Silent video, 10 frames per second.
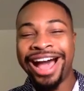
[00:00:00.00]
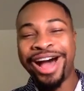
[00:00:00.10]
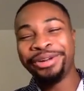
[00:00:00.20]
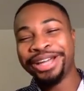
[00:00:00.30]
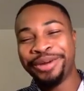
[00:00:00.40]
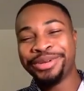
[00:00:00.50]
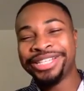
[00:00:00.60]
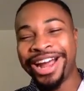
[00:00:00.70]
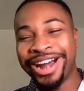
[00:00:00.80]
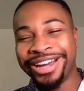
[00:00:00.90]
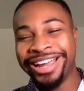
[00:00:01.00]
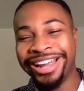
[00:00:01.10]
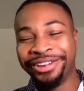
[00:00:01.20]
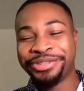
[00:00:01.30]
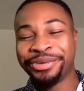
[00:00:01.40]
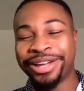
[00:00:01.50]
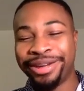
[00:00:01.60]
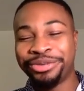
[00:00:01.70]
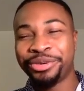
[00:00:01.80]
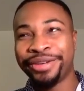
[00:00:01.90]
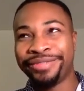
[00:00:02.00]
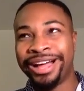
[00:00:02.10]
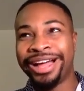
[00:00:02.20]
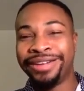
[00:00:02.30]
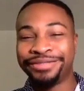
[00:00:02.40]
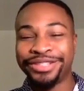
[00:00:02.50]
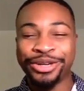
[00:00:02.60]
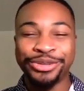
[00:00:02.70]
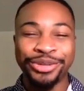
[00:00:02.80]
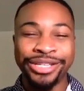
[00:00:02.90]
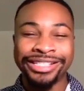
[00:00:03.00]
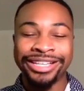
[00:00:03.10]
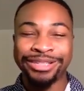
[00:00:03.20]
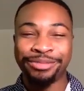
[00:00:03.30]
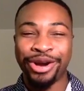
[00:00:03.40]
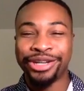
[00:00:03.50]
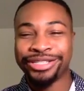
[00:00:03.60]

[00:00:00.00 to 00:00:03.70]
I don't think I've retired yet. I'm 25, turning 26 in March.